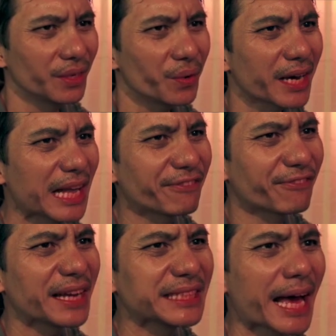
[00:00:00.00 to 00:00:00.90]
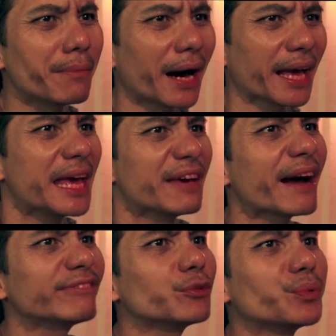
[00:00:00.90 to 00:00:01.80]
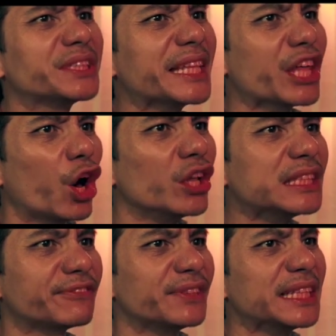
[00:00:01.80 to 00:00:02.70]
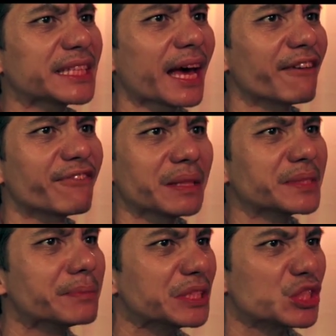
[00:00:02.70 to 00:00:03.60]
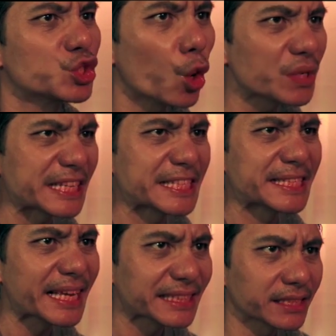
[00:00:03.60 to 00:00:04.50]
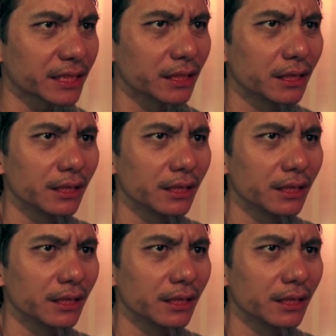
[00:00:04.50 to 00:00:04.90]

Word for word: What kind of friend am I if I have to pretend that all these feelings I have for them simply don't exist?